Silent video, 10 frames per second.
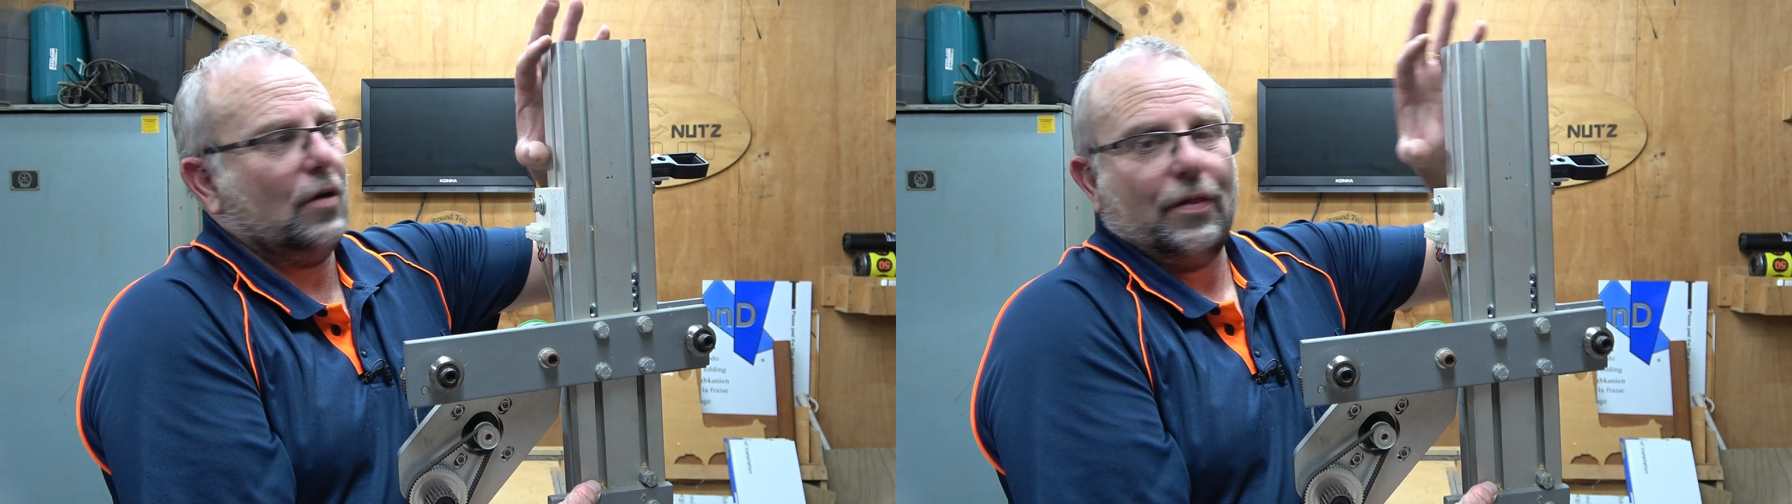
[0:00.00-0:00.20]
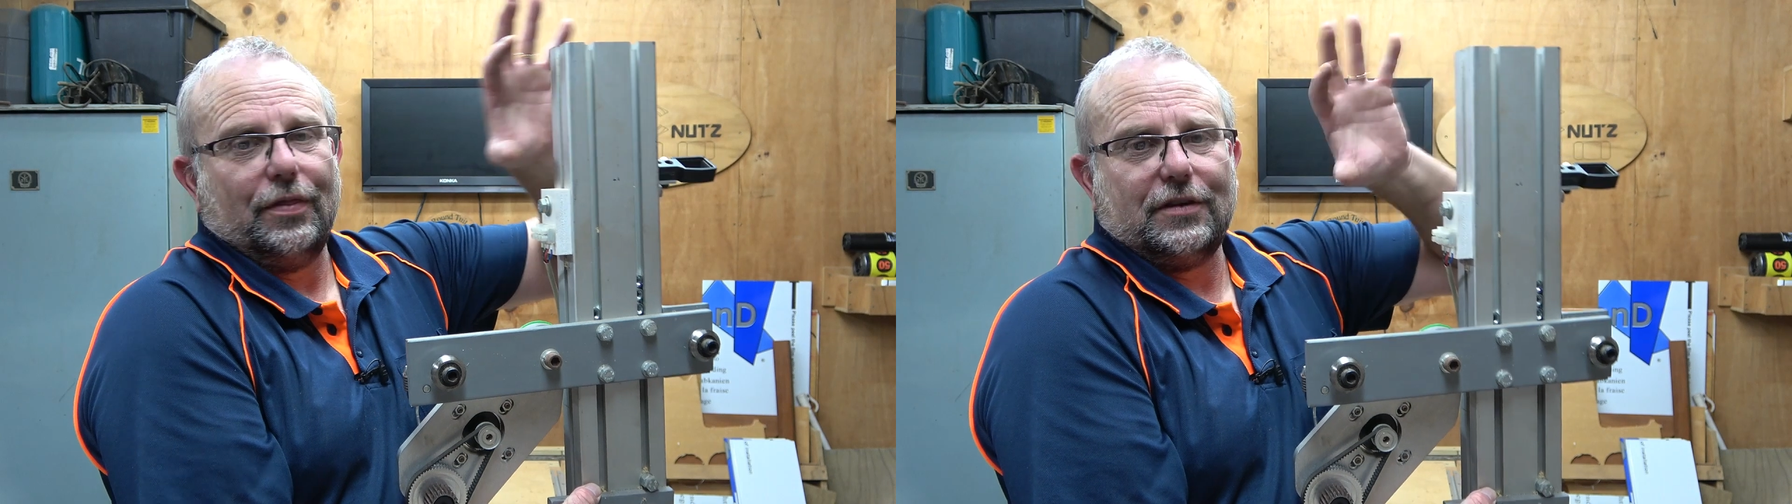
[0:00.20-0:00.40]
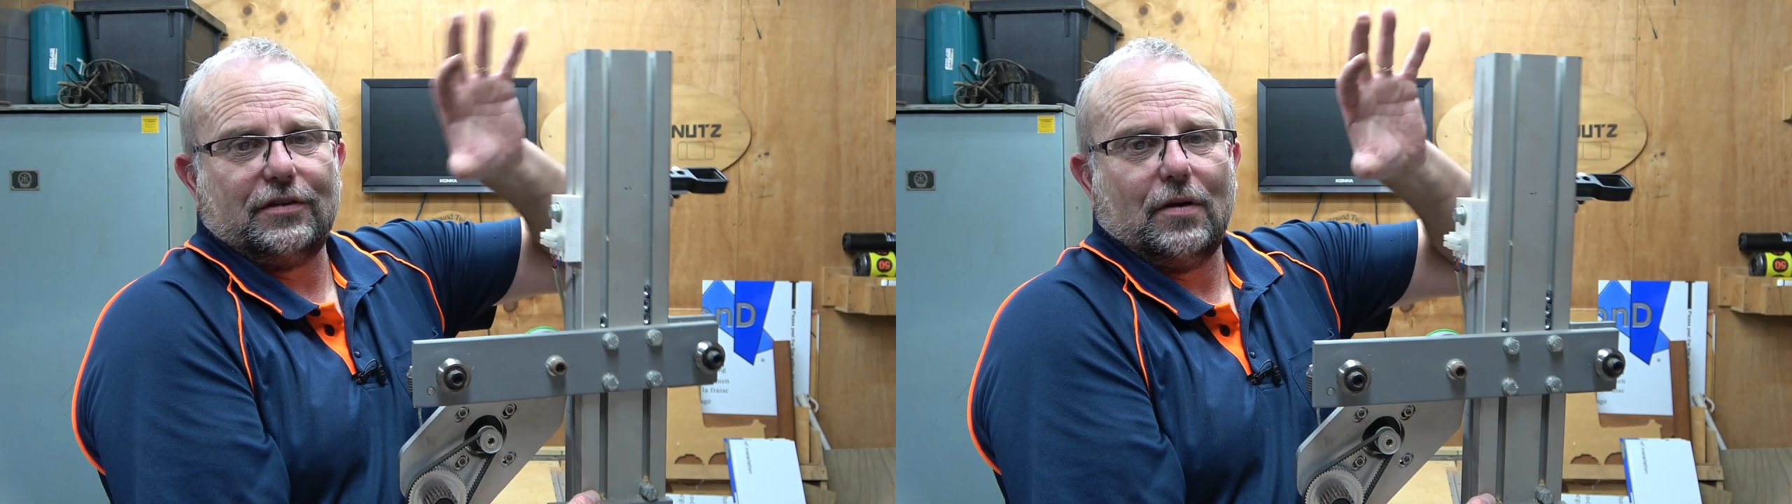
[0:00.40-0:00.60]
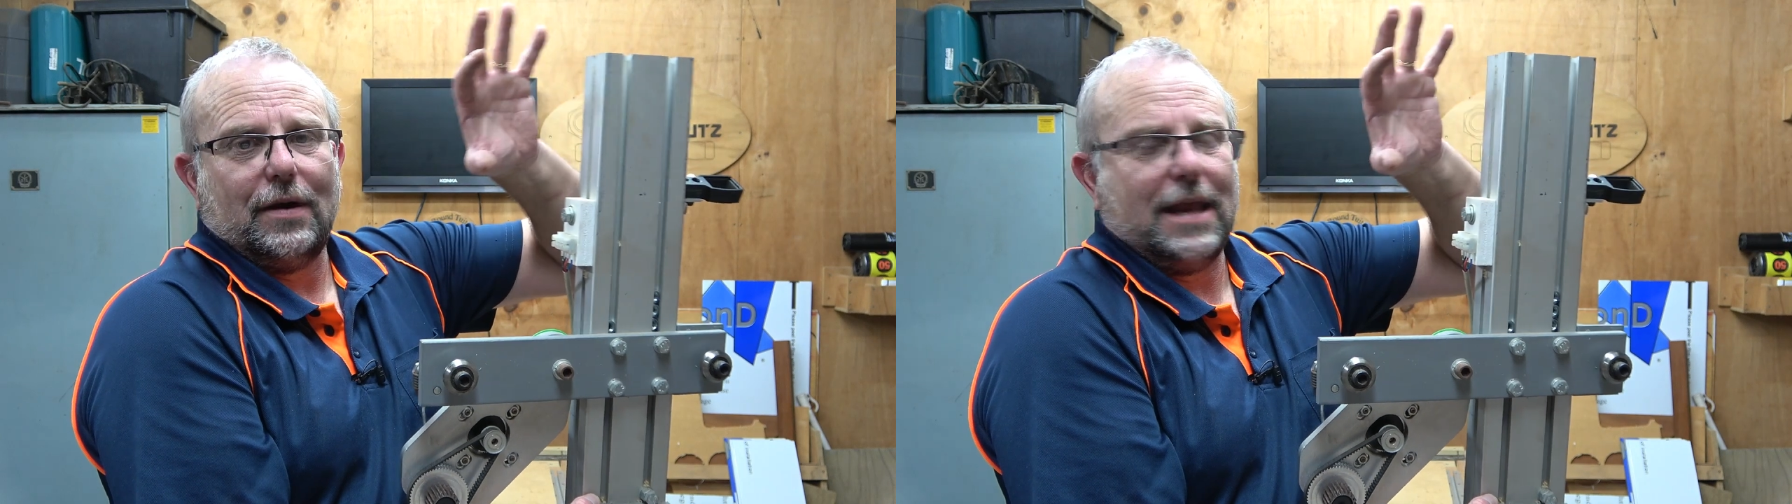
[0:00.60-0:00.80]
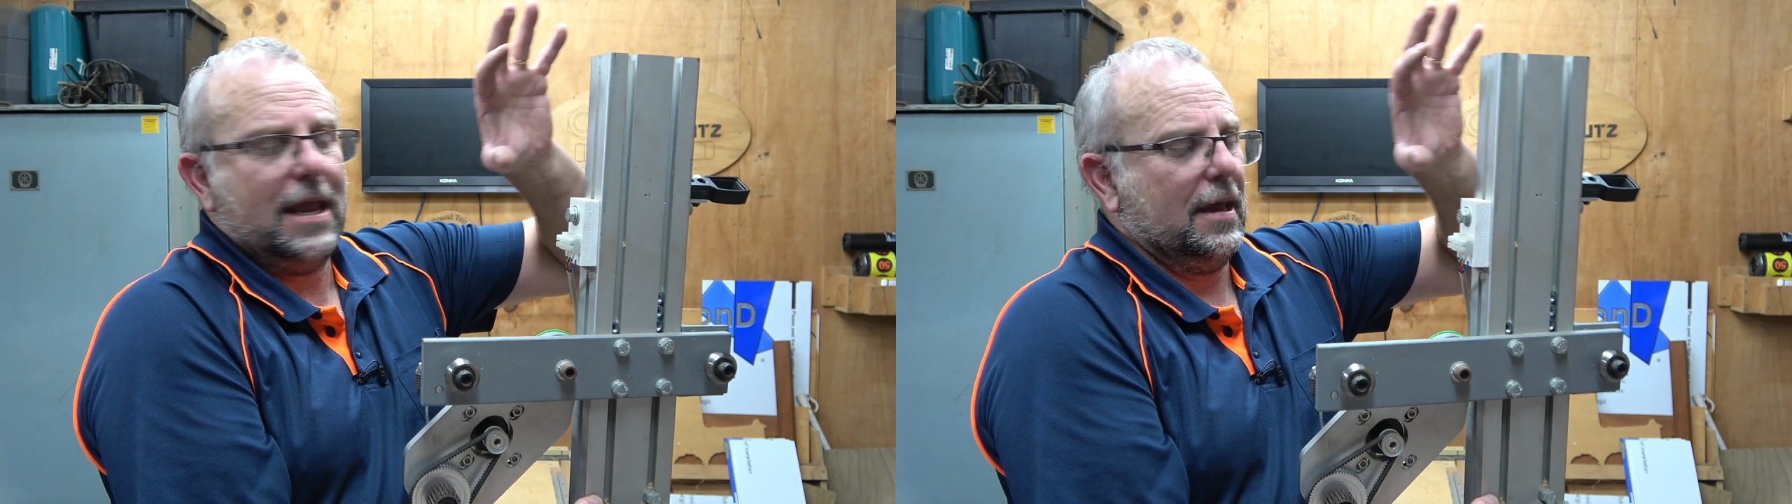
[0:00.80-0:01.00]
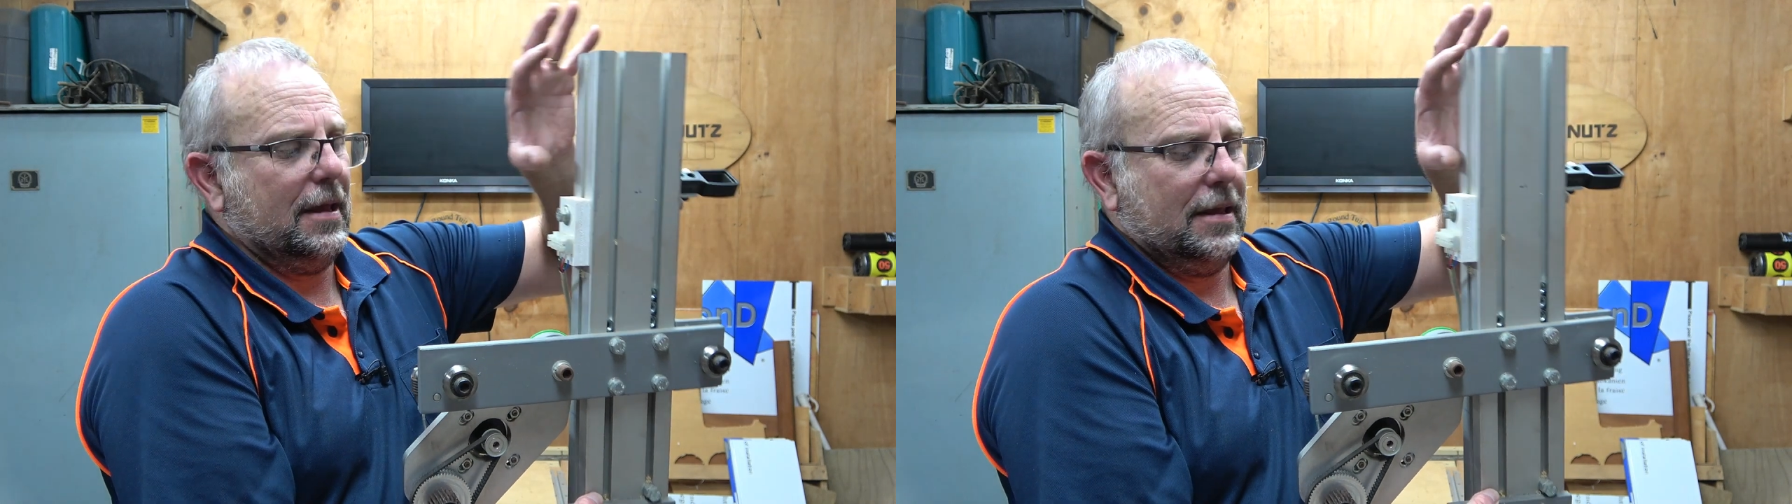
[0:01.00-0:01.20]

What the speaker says: on this side here,